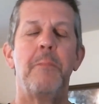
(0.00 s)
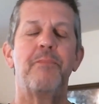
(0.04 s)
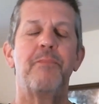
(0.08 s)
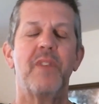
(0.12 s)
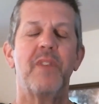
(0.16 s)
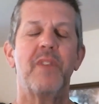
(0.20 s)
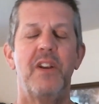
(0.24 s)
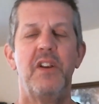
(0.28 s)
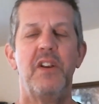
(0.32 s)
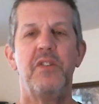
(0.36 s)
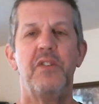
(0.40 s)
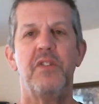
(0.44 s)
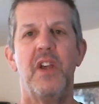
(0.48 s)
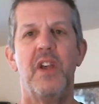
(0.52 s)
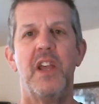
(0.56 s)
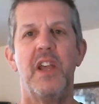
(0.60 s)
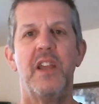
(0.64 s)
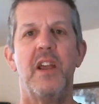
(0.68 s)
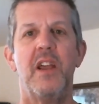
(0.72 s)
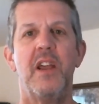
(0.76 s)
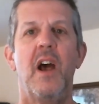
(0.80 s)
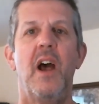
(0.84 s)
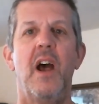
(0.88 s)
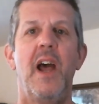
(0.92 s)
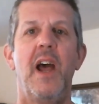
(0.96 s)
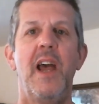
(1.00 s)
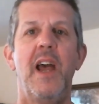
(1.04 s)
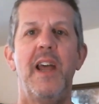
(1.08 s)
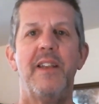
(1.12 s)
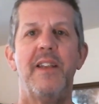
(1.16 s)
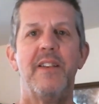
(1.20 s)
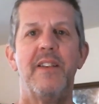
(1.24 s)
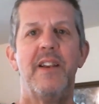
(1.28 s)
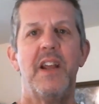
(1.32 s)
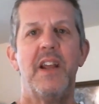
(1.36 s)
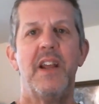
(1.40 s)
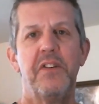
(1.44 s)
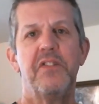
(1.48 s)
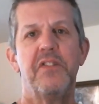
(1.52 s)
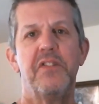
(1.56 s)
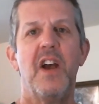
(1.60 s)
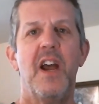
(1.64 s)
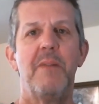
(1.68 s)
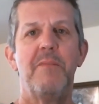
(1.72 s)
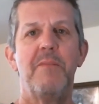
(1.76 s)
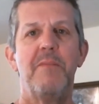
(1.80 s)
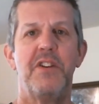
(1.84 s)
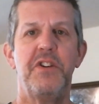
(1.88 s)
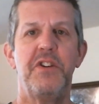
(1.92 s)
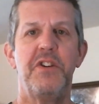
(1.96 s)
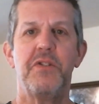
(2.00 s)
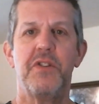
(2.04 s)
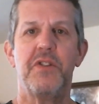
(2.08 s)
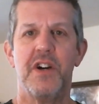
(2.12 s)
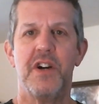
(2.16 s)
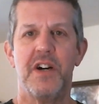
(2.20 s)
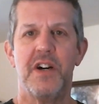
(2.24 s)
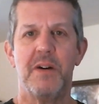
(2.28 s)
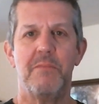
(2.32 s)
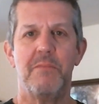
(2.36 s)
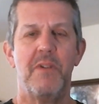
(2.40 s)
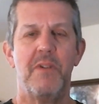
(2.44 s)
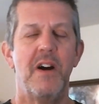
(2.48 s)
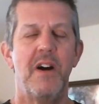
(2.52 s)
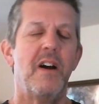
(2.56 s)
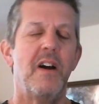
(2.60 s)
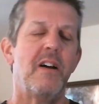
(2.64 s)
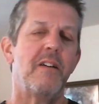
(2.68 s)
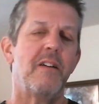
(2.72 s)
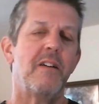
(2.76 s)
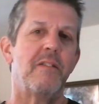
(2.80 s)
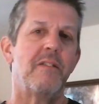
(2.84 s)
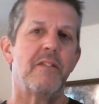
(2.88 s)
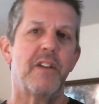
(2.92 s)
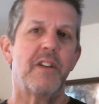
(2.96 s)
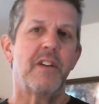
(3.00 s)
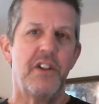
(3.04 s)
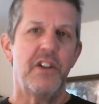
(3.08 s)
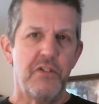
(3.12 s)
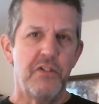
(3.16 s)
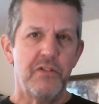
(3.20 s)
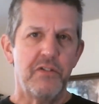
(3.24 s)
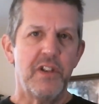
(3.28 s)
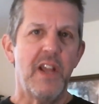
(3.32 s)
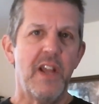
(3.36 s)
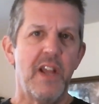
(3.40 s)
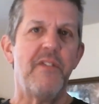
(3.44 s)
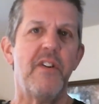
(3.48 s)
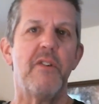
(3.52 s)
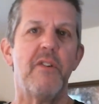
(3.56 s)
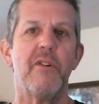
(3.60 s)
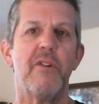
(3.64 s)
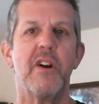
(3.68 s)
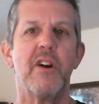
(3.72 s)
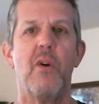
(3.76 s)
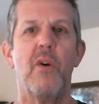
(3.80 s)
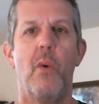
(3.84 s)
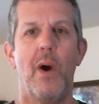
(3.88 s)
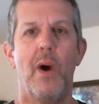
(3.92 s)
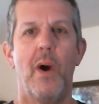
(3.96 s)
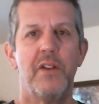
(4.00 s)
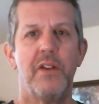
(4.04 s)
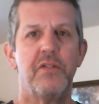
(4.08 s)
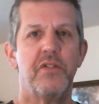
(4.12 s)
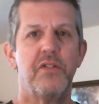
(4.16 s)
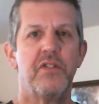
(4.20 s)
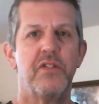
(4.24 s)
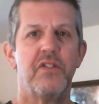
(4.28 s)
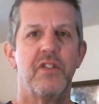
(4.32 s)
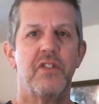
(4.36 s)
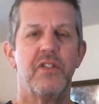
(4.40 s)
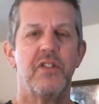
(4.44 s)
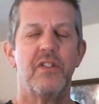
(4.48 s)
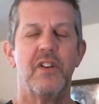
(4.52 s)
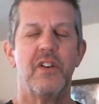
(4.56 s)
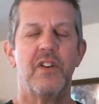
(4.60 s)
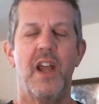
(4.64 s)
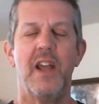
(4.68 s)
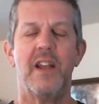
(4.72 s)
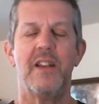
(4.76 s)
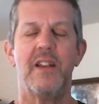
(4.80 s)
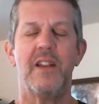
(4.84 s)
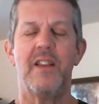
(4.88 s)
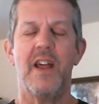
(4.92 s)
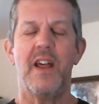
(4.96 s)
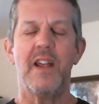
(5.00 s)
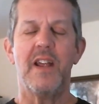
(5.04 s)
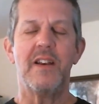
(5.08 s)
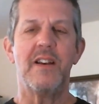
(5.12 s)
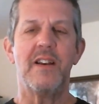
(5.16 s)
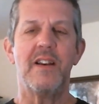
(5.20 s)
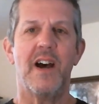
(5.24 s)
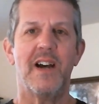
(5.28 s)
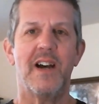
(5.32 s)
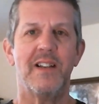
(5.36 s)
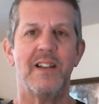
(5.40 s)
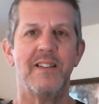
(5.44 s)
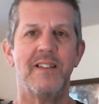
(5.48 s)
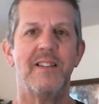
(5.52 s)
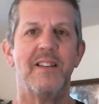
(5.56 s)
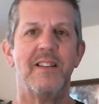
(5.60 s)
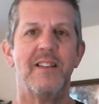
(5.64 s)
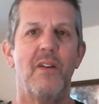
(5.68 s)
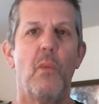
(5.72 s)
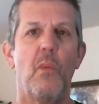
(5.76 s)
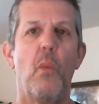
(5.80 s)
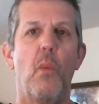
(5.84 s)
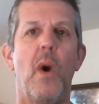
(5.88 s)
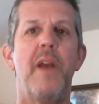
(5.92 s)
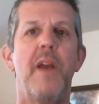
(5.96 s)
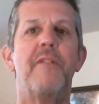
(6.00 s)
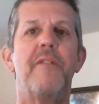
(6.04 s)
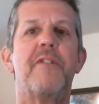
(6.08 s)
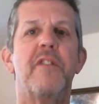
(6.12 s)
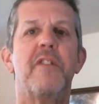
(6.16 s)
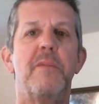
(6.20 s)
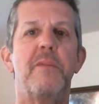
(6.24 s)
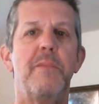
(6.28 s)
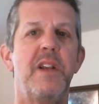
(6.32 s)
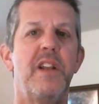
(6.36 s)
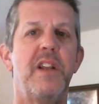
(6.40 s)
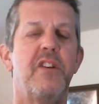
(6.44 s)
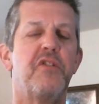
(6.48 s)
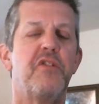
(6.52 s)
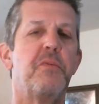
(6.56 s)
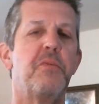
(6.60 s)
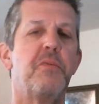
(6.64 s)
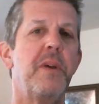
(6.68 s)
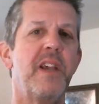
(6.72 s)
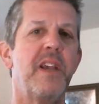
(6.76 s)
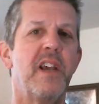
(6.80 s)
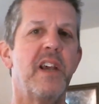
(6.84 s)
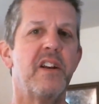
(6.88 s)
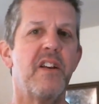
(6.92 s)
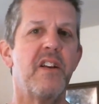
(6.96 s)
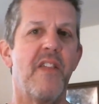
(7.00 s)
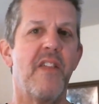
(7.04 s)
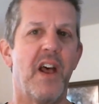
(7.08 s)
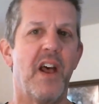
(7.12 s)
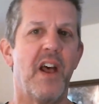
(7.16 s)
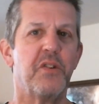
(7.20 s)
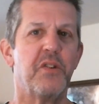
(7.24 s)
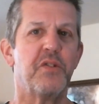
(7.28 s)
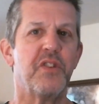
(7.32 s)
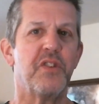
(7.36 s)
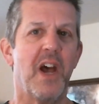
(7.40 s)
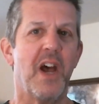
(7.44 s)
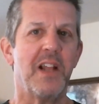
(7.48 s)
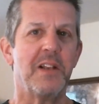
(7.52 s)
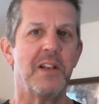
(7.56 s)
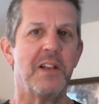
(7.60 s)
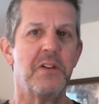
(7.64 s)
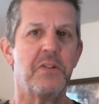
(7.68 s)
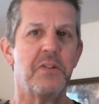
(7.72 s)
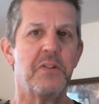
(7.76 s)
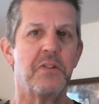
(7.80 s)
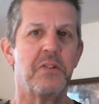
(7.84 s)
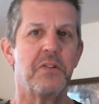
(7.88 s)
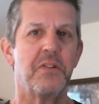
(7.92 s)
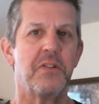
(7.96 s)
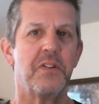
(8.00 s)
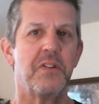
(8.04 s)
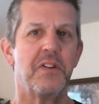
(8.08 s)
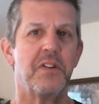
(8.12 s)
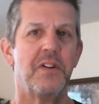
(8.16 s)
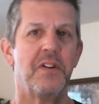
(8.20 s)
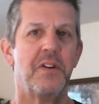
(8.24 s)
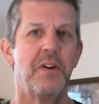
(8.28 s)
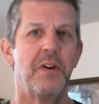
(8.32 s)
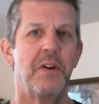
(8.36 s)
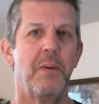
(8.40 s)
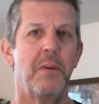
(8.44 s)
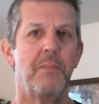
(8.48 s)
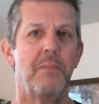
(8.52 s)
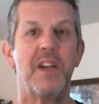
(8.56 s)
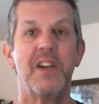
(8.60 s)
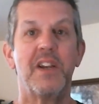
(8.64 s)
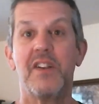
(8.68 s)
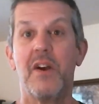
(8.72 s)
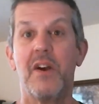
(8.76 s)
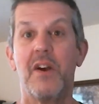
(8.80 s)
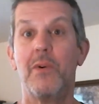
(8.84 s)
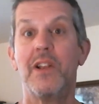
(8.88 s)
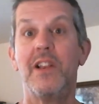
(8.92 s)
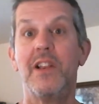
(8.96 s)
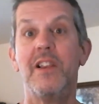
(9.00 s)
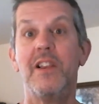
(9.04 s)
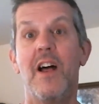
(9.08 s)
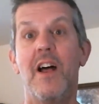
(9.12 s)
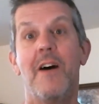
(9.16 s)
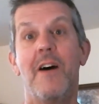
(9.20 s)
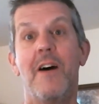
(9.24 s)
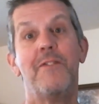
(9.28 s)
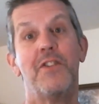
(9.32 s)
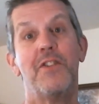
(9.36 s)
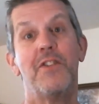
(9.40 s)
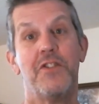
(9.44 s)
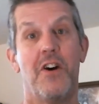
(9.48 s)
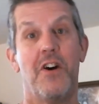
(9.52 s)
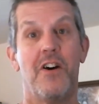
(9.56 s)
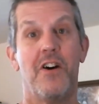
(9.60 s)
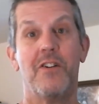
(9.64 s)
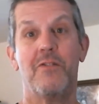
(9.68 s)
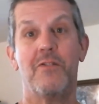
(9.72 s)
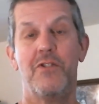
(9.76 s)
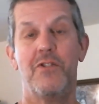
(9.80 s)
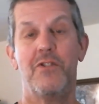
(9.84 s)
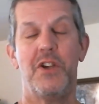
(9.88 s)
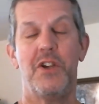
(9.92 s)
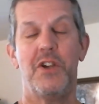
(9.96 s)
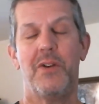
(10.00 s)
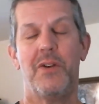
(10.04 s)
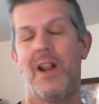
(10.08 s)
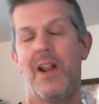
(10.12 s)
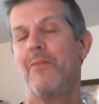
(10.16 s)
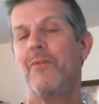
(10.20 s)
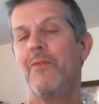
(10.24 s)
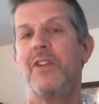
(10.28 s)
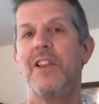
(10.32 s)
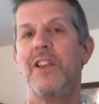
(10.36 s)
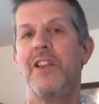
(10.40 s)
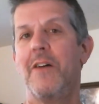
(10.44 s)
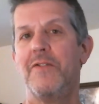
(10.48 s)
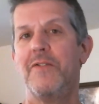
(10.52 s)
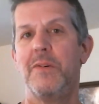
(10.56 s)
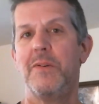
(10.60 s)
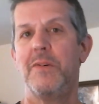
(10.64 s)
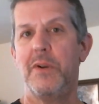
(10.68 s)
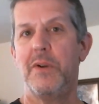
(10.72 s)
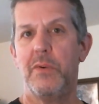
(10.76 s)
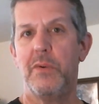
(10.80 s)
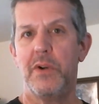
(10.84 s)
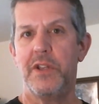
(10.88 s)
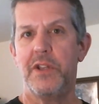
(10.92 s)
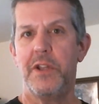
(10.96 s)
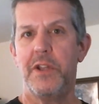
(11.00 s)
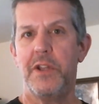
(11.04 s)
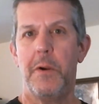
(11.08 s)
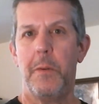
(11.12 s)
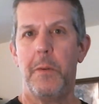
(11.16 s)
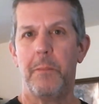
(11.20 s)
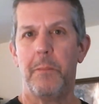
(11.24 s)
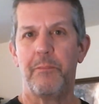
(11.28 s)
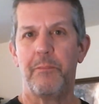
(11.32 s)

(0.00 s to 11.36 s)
And he's saying, hey, the next time that you come, can you leave your request and then wait for me to speak into that silence? Because I would love to talk with you and I would love to be with you.